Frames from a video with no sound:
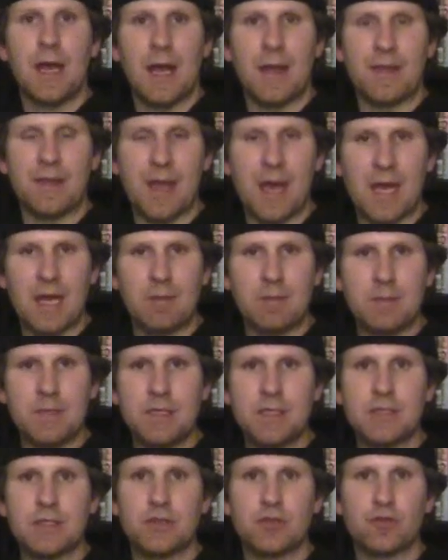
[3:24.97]
and the
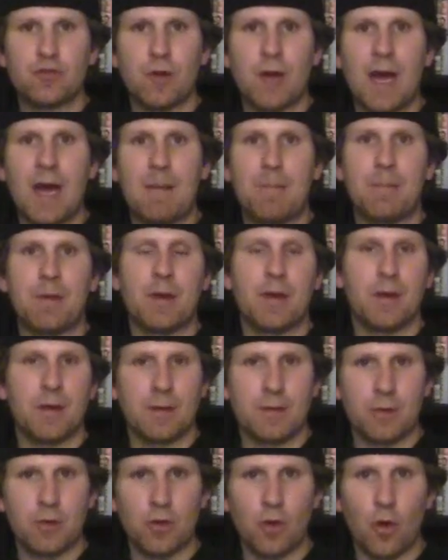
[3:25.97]
enemies drop
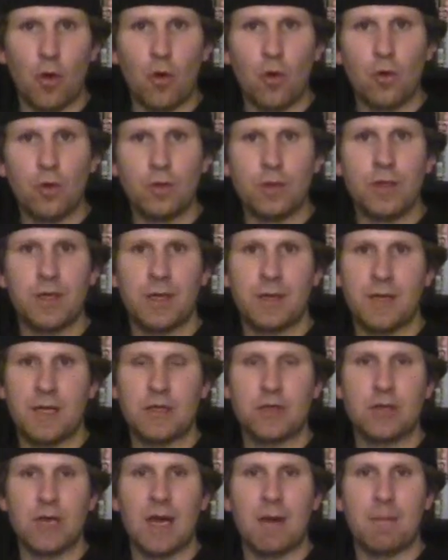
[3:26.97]
gold, they
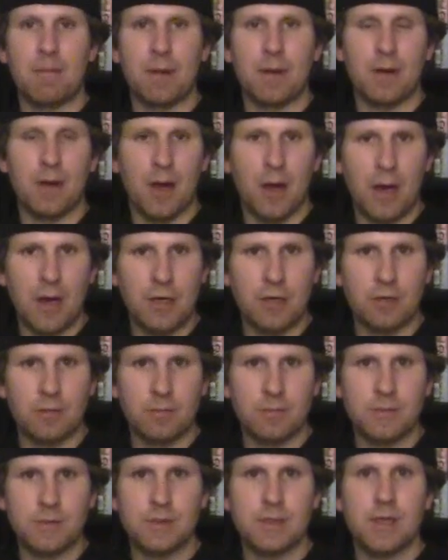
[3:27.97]
drop
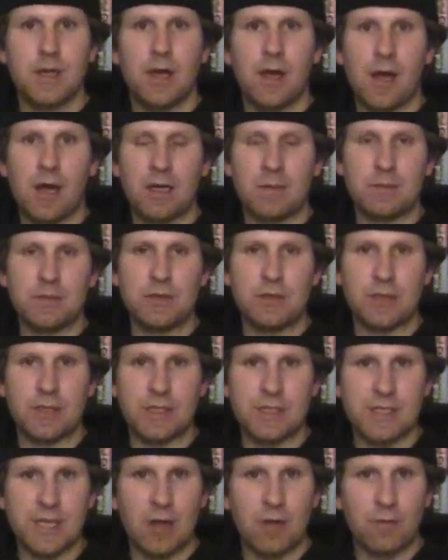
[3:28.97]
items you can
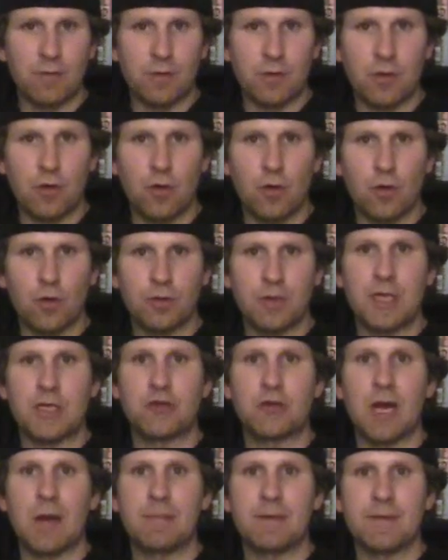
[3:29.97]
sell for gold, they
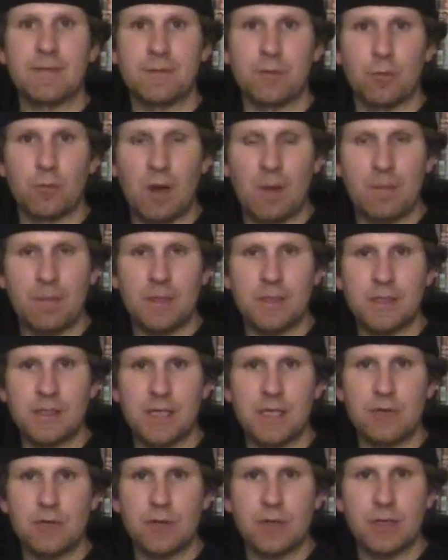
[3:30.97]
drop different weapons
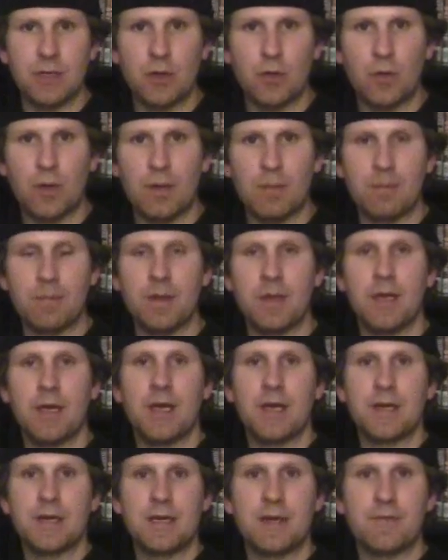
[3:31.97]
that you can equip,
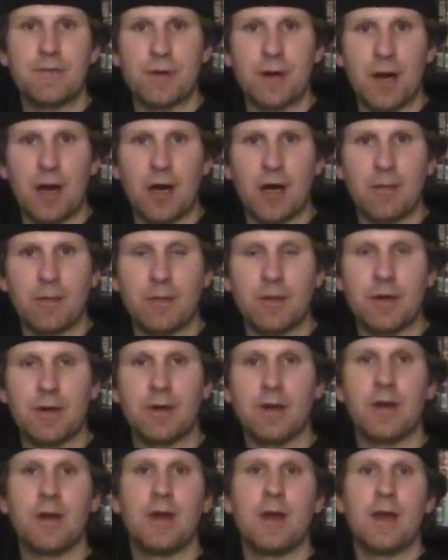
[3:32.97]
different
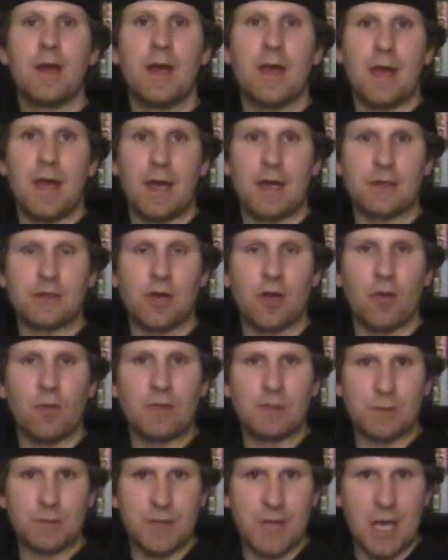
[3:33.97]
armor. As
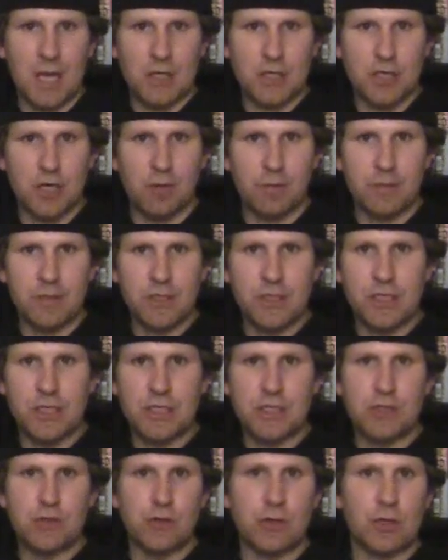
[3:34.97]
always with action
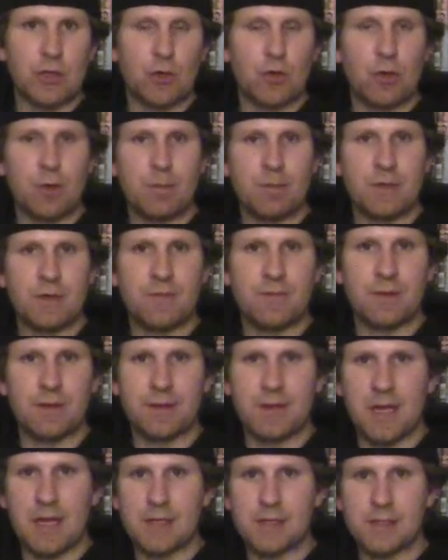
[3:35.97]
RPGs, you can equip different
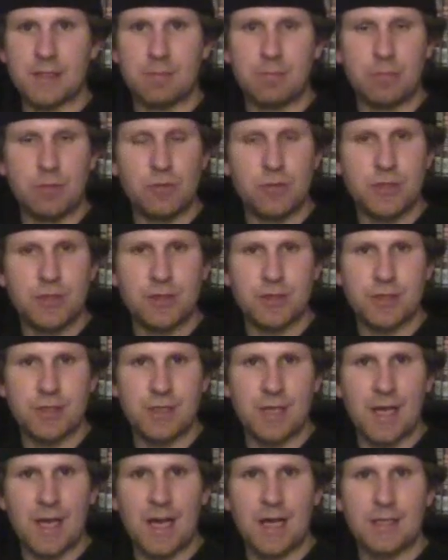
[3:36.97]
things that boost your
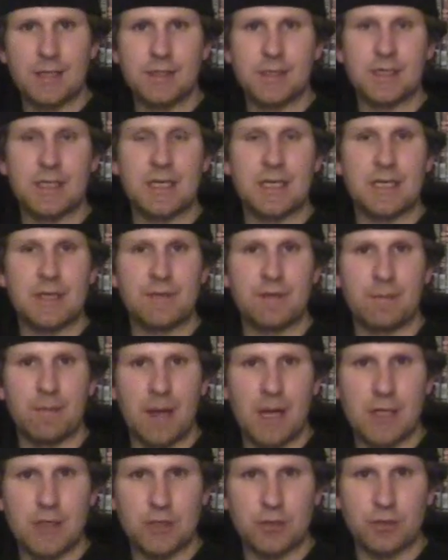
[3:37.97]
stats, get different
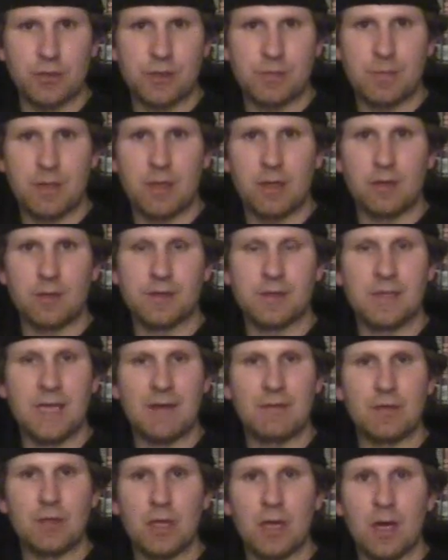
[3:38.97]
magical spells,
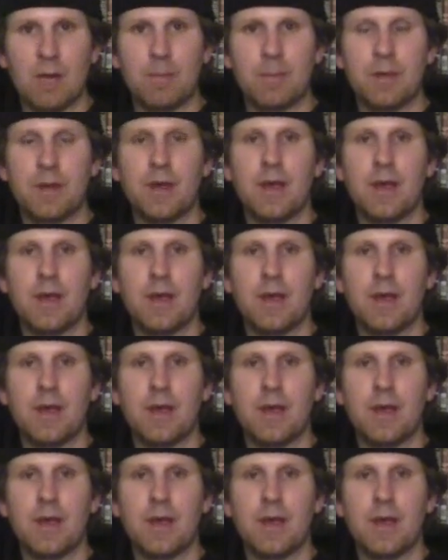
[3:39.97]
level up.